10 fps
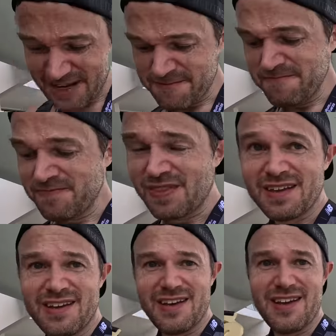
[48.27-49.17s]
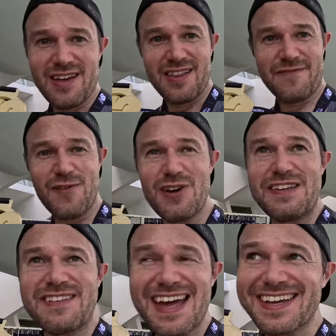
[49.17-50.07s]
Making my living here on
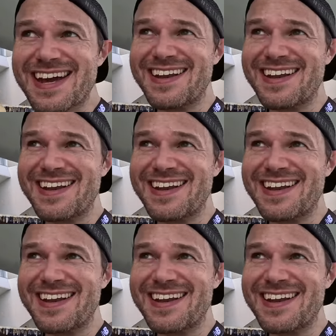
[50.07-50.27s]
YouTube,